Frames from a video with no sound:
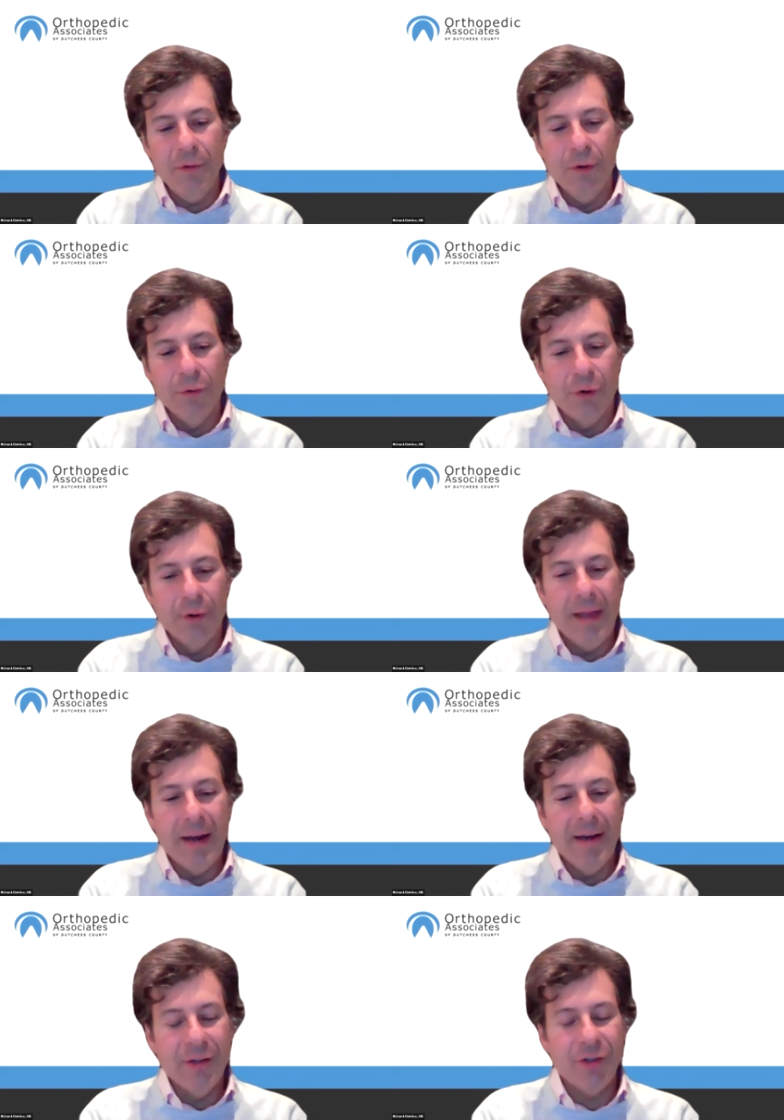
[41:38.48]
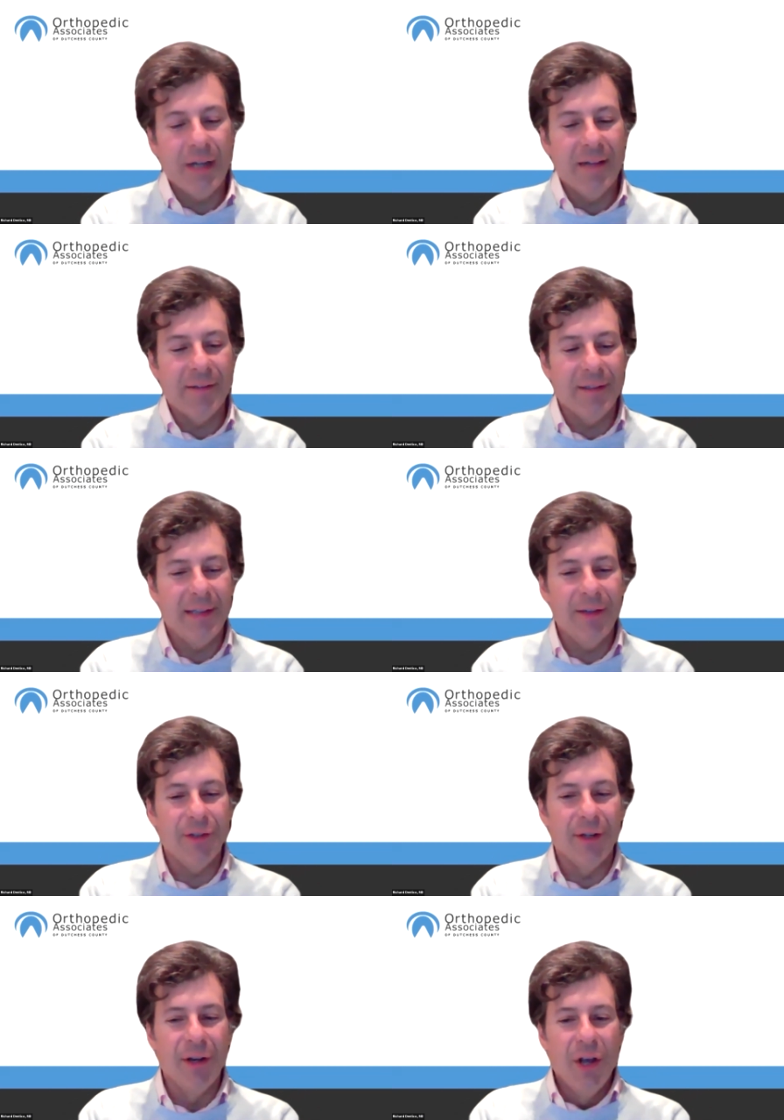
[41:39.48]
During that initial
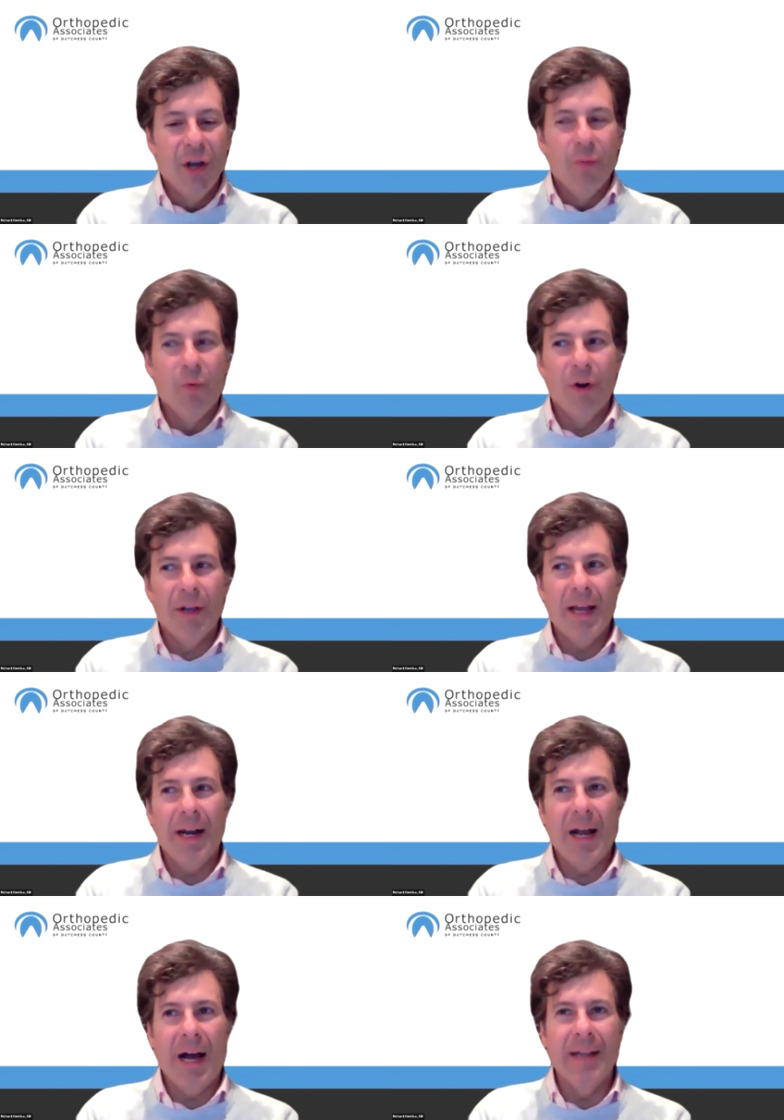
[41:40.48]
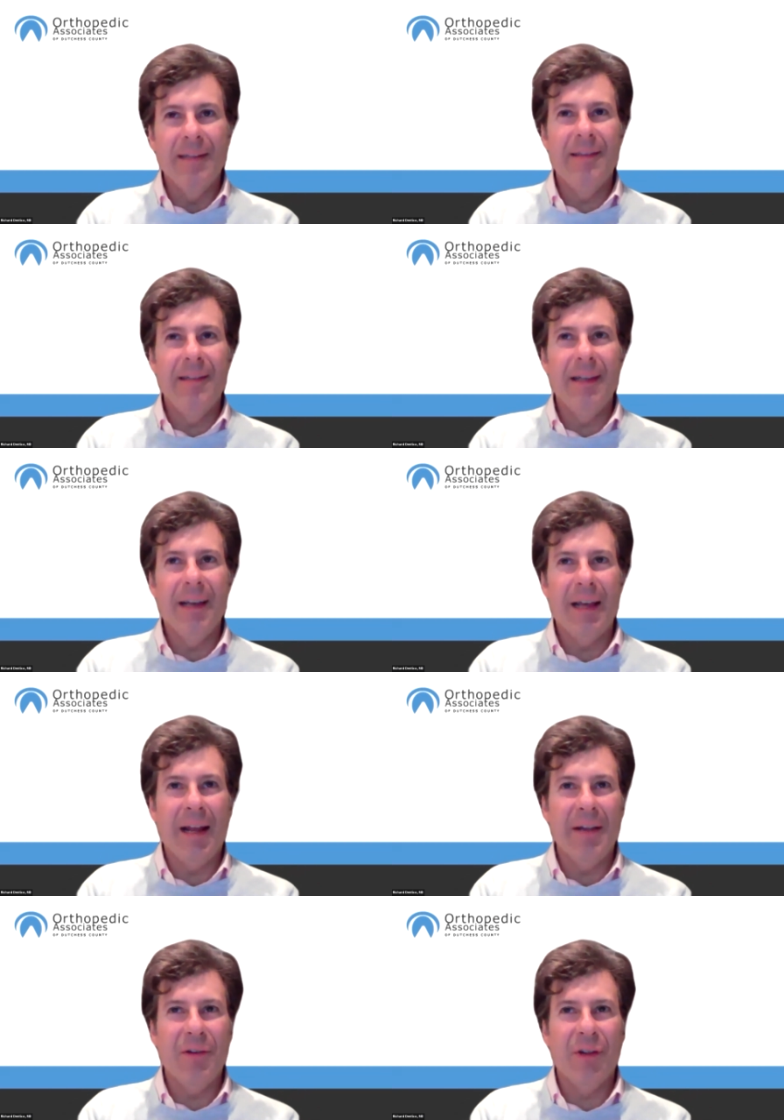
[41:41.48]
consultation, we'll get an idea, and
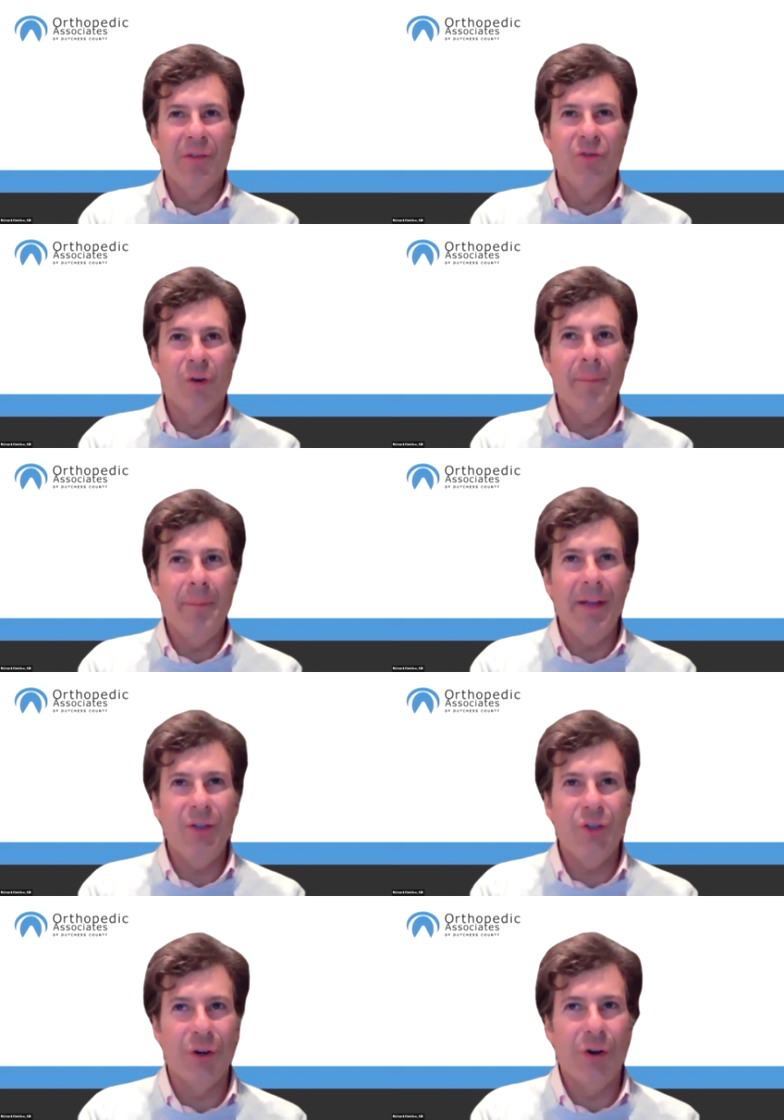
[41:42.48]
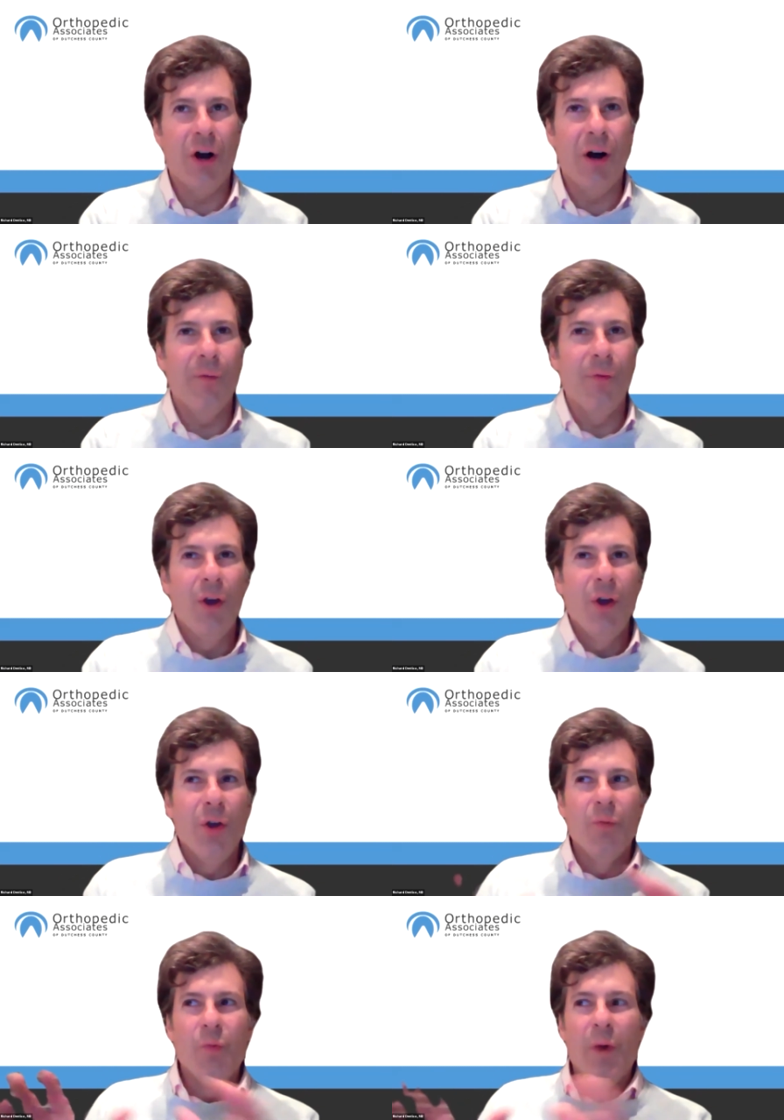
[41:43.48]
I could draw a picture of
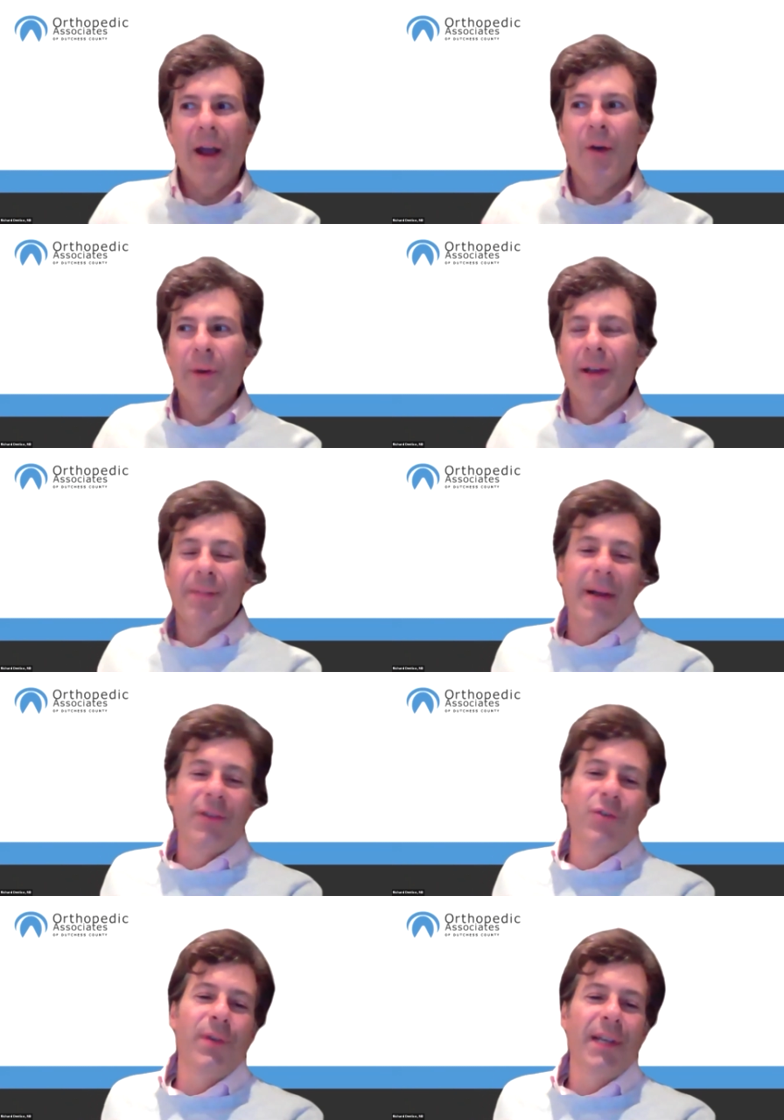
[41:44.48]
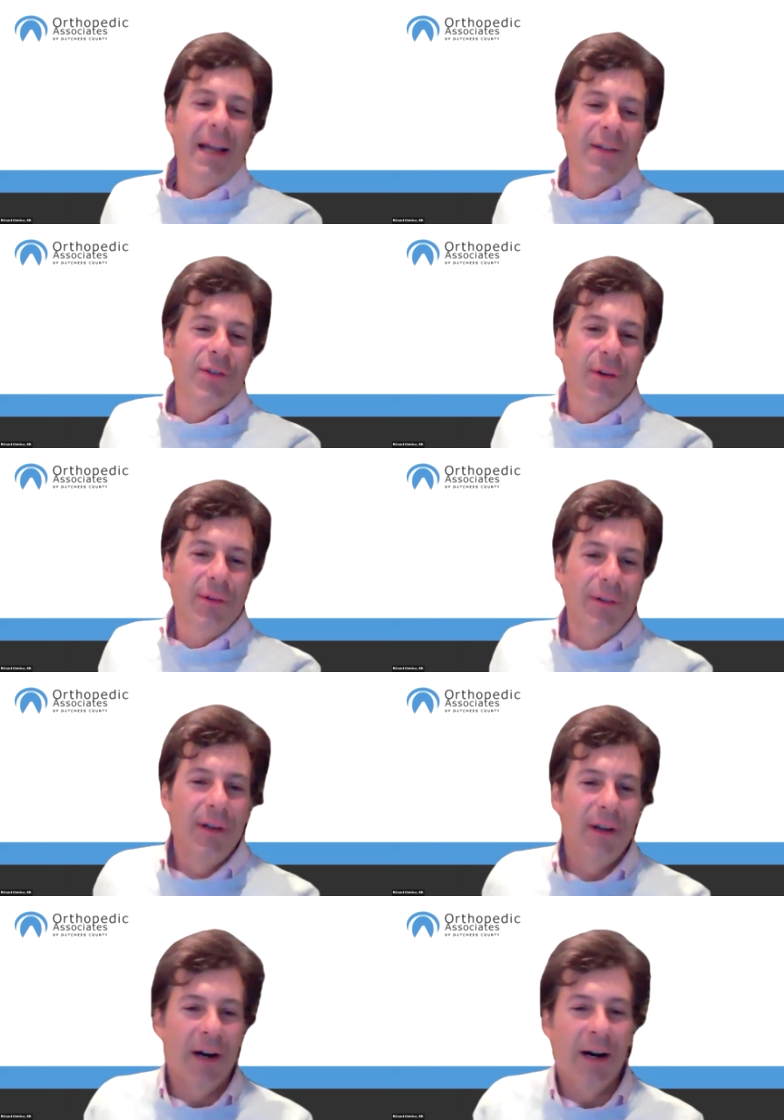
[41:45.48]
where we expect you to get to.
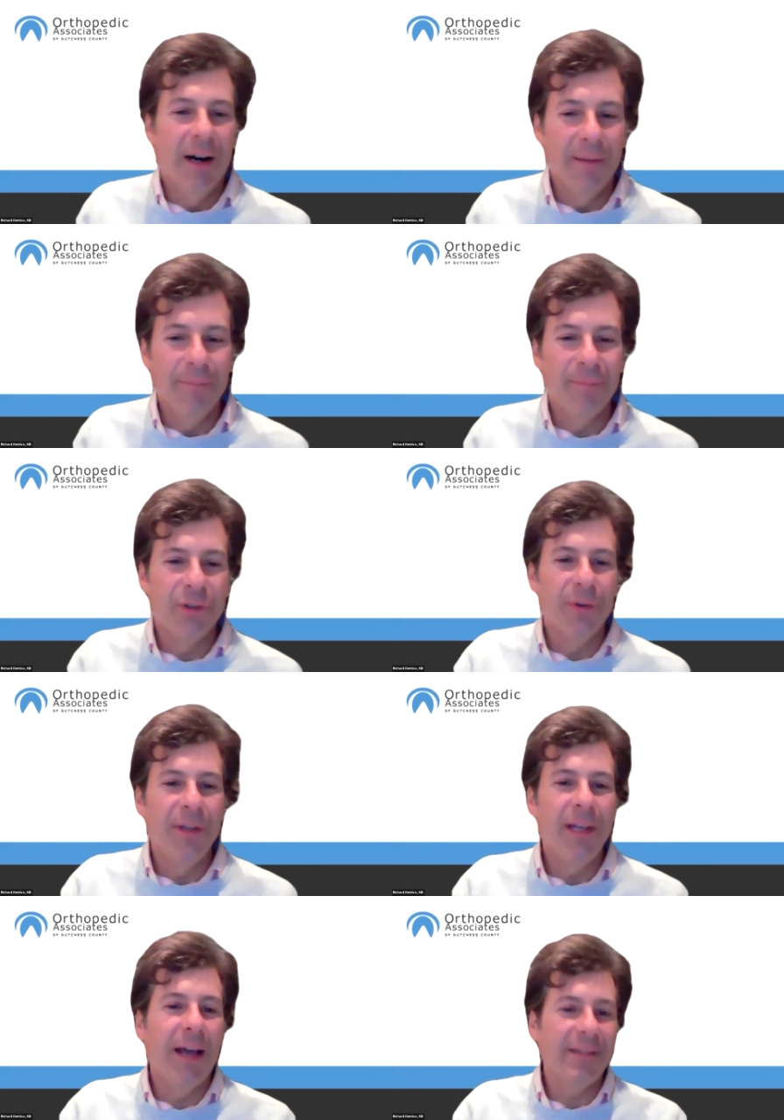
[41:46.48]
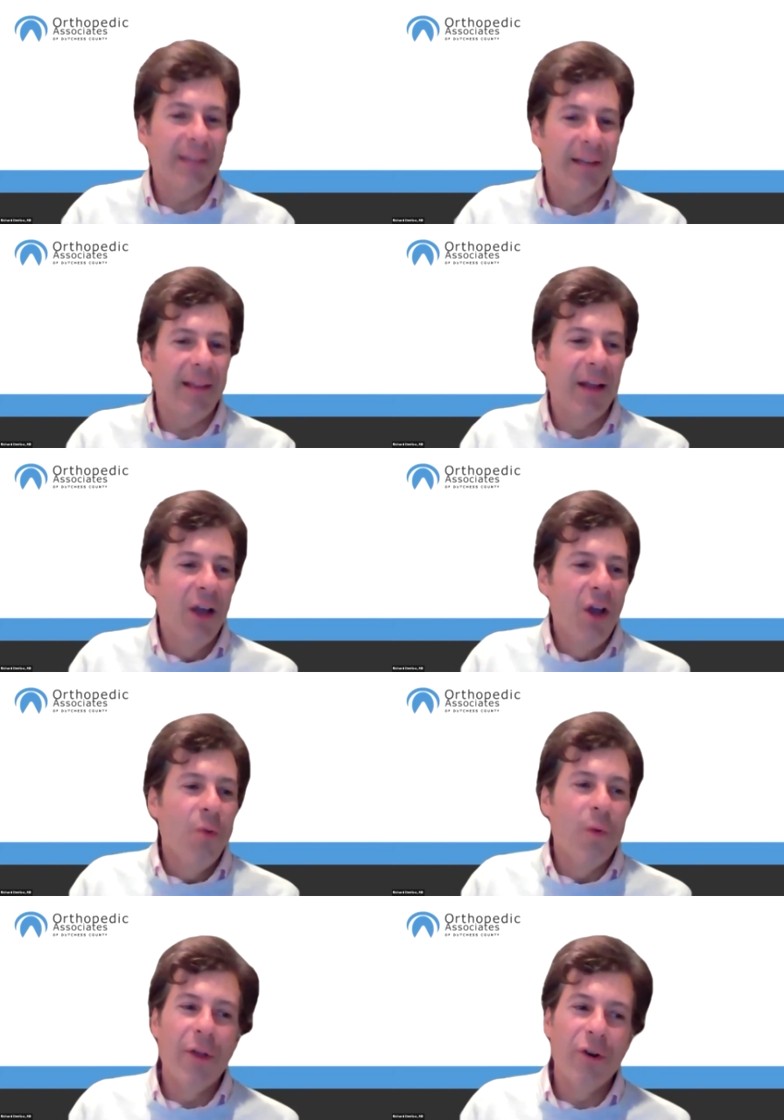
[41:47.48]
So yes, I think
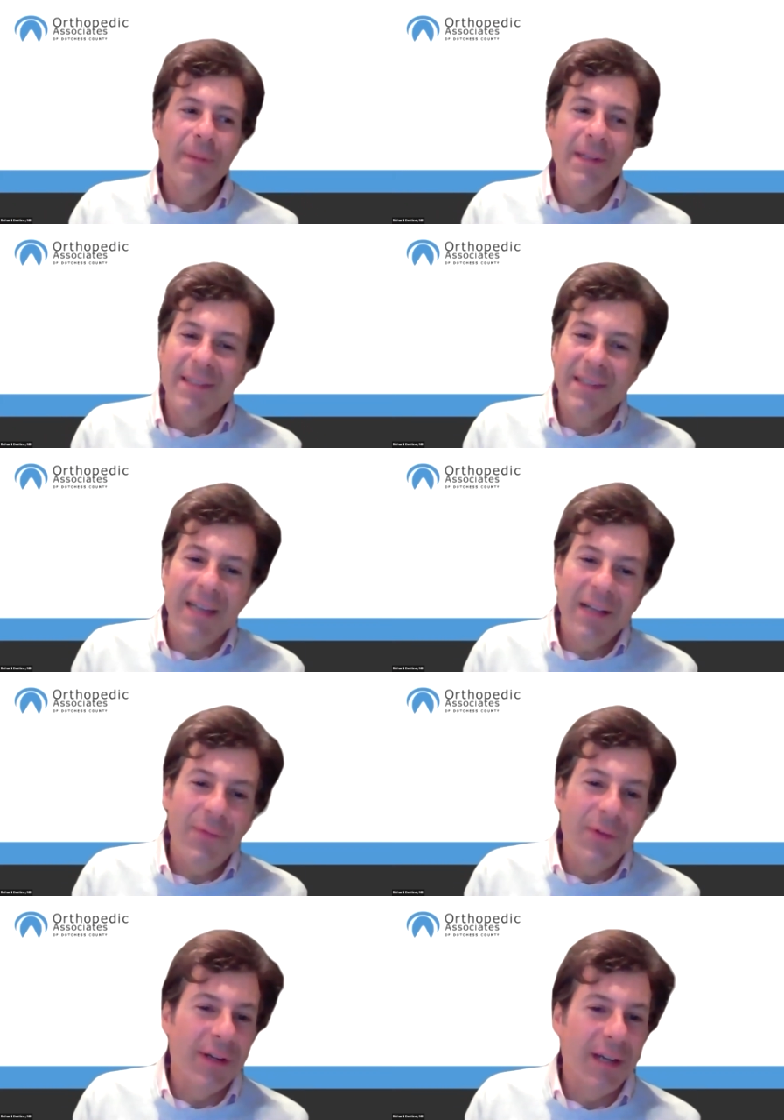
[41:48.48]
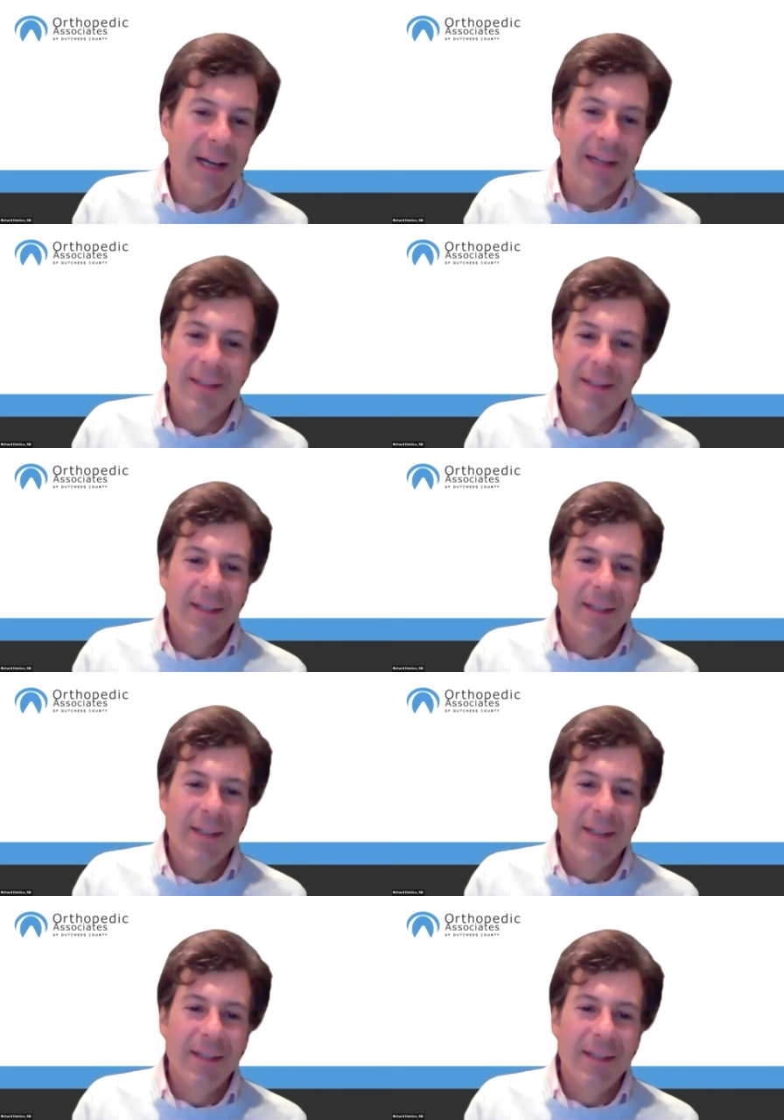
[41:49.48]
whether it'll be successful or not,